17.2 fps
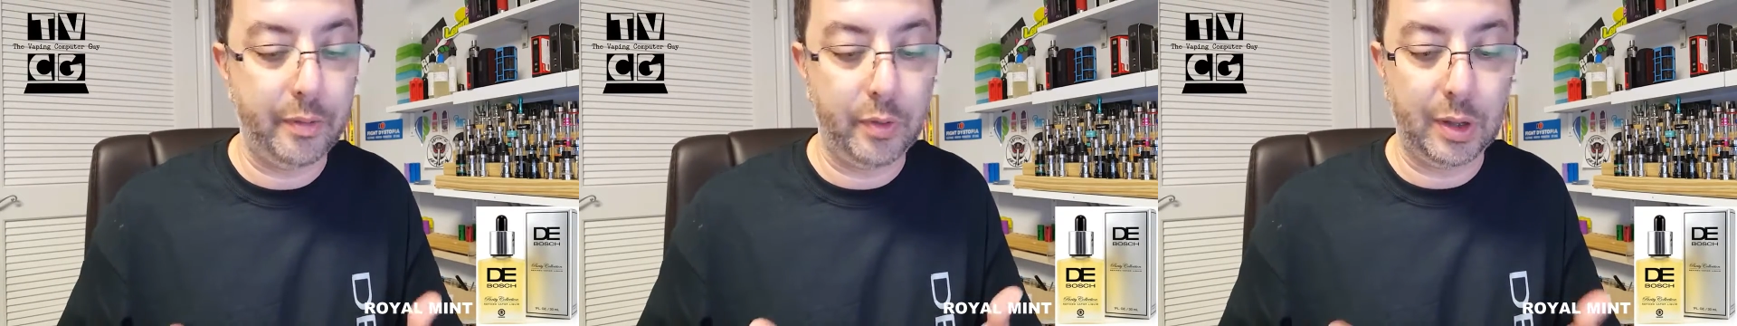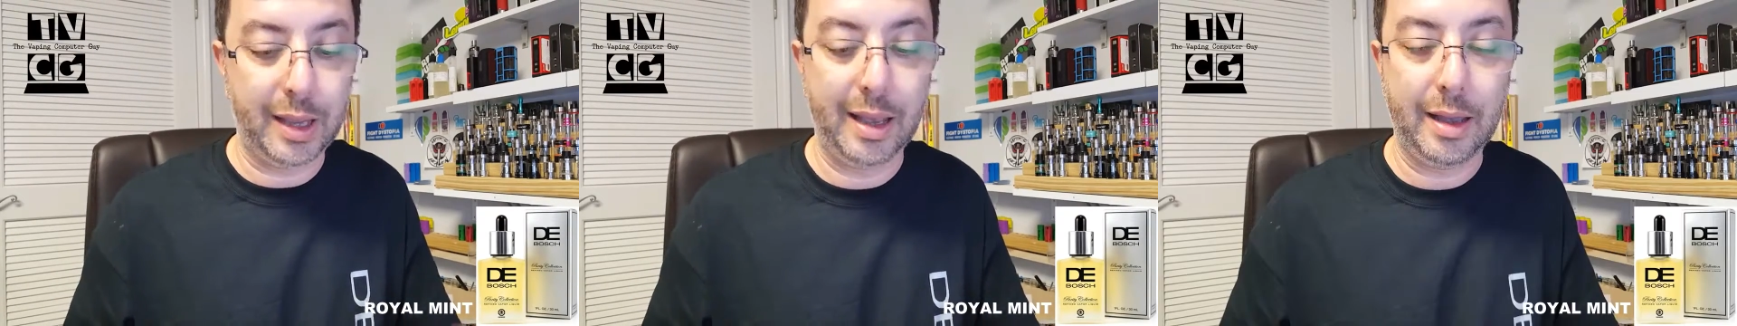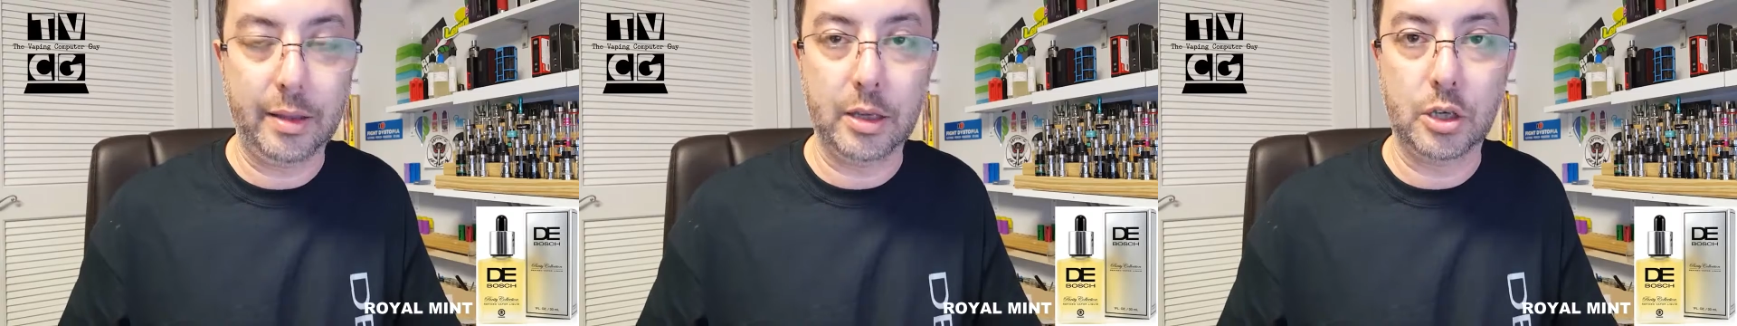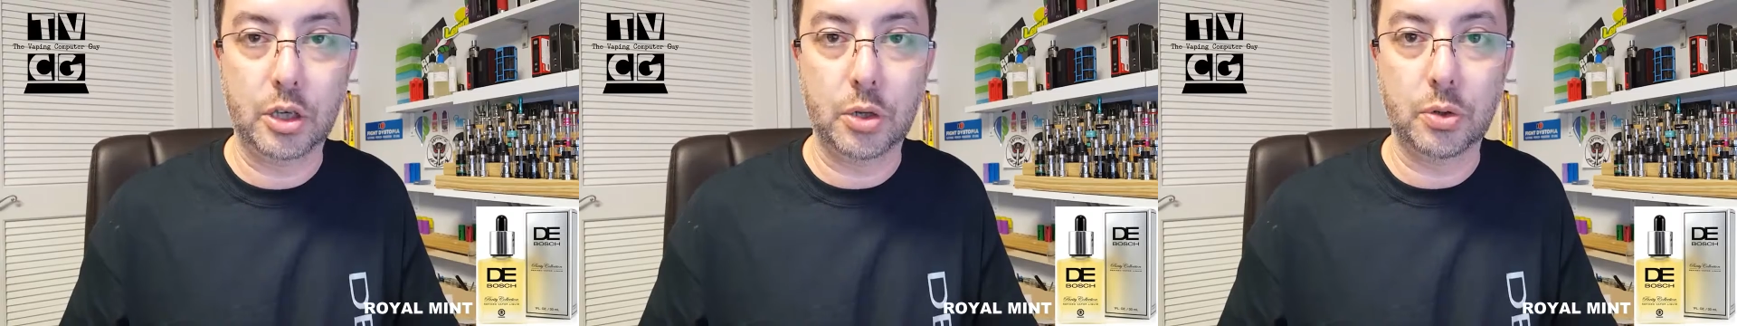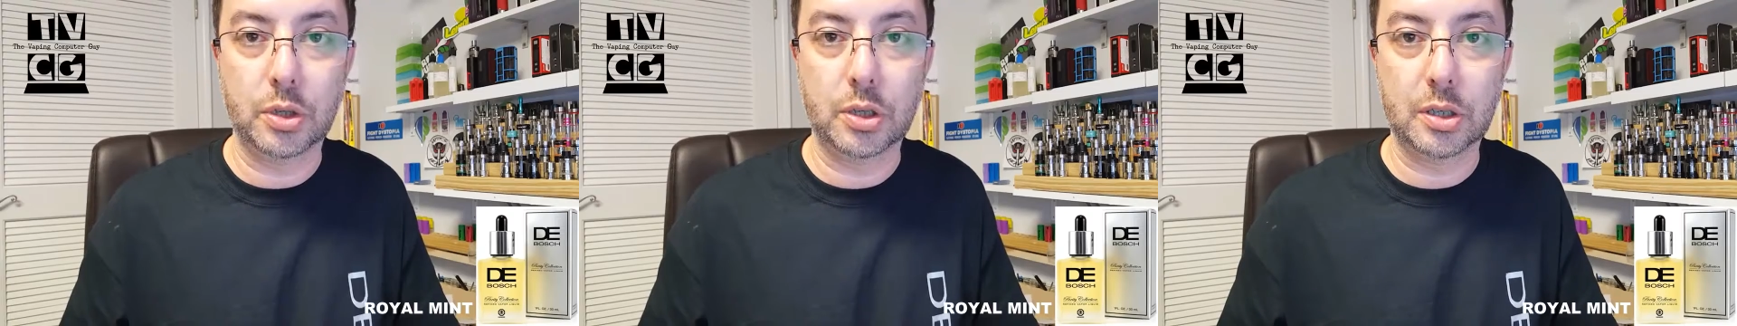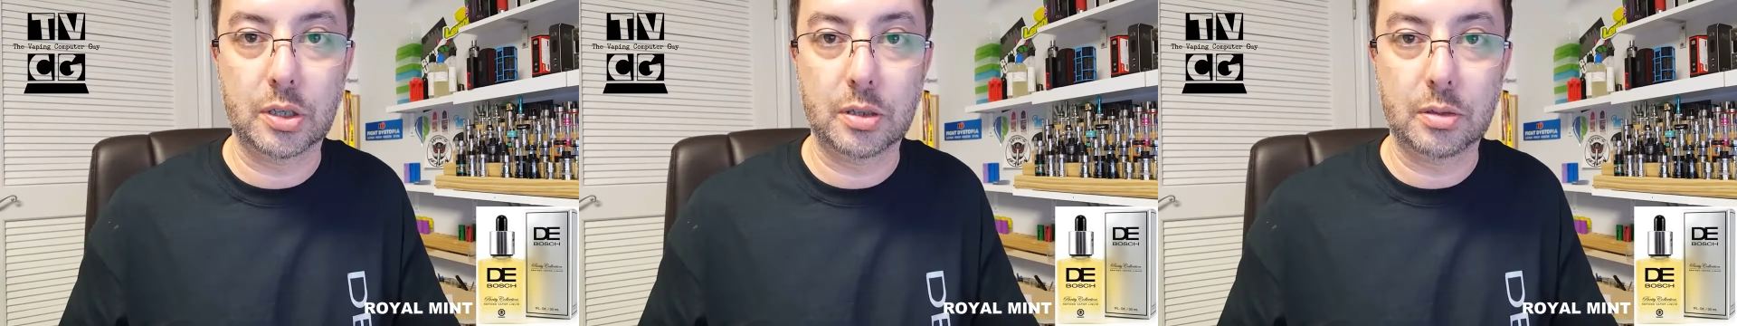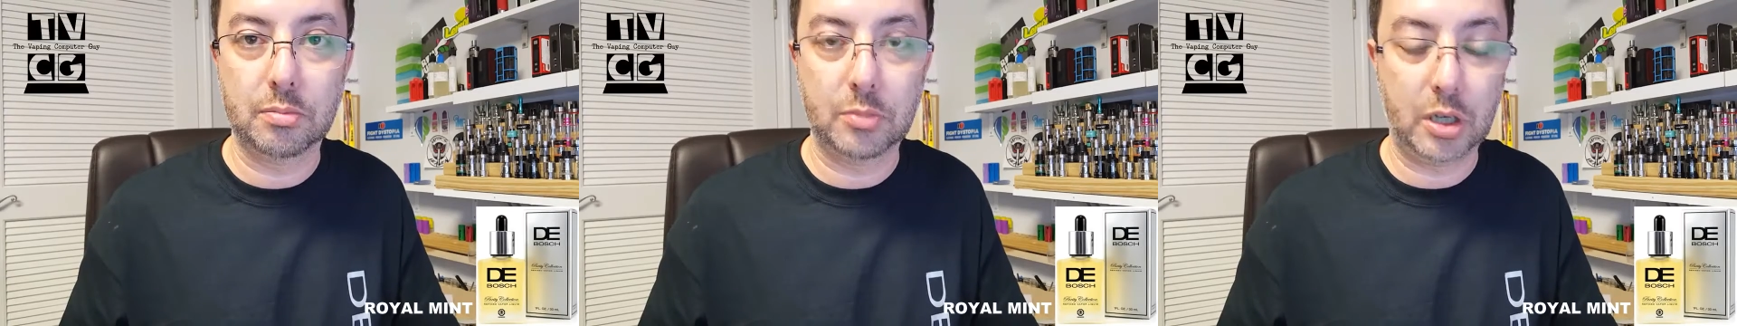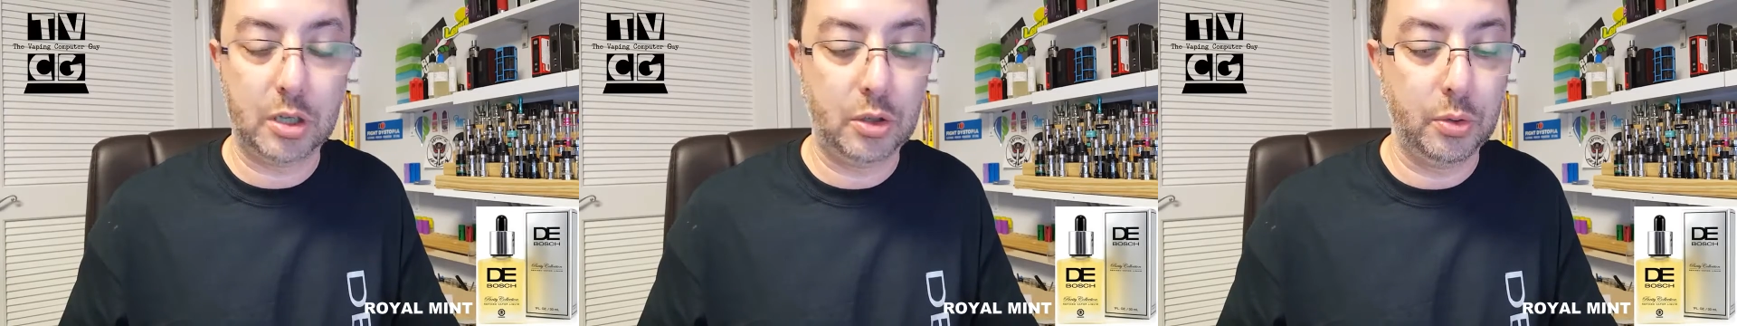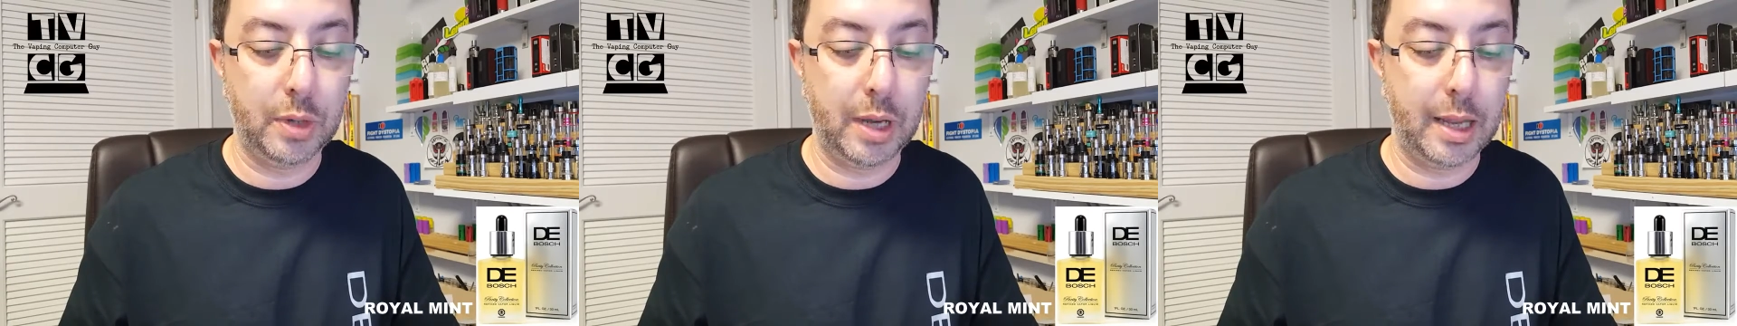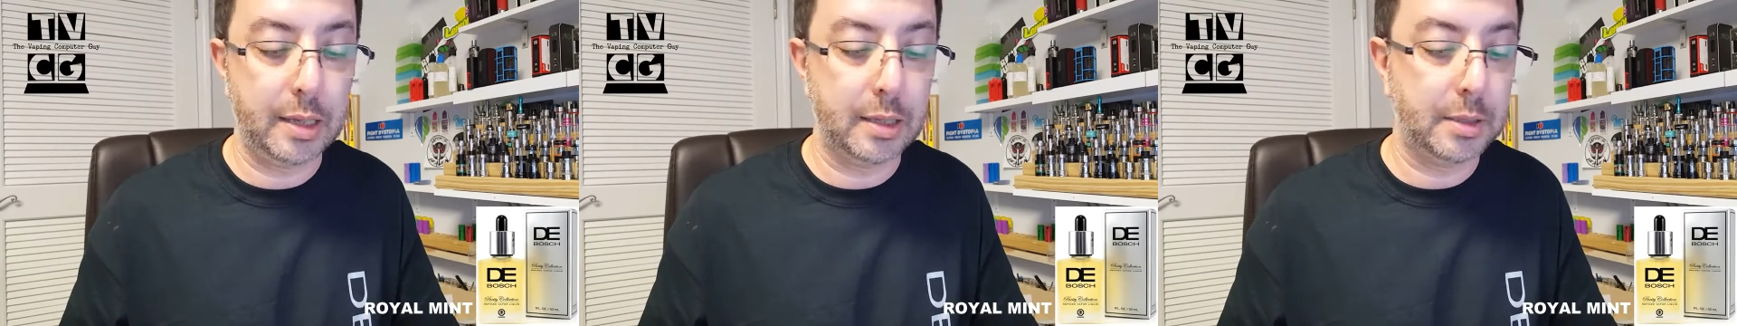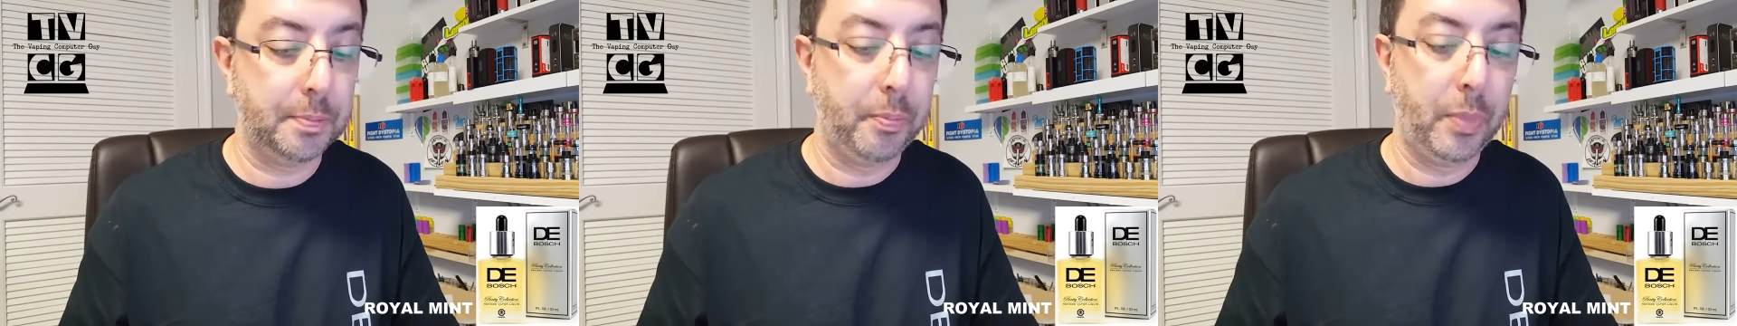I've only had these juices 2
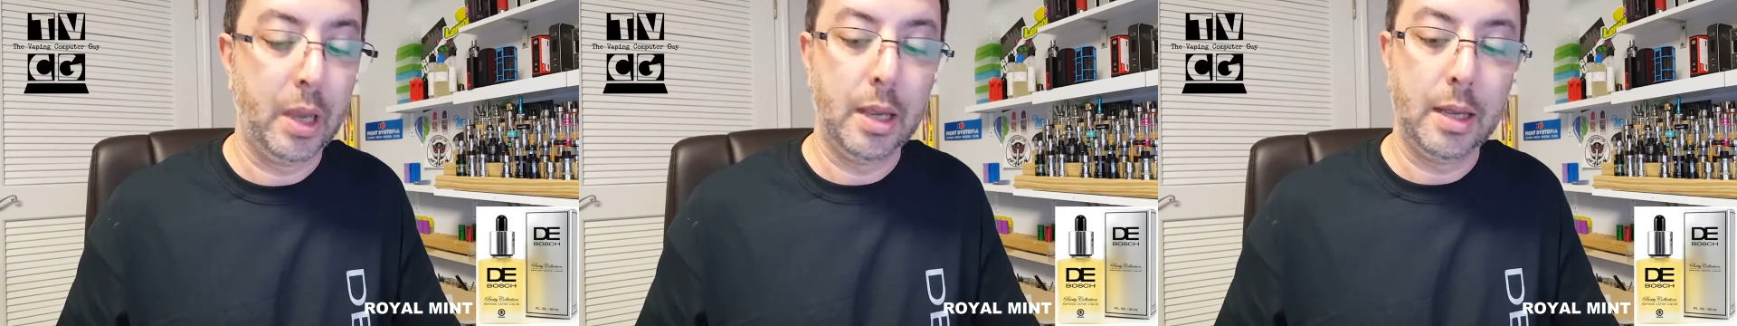days.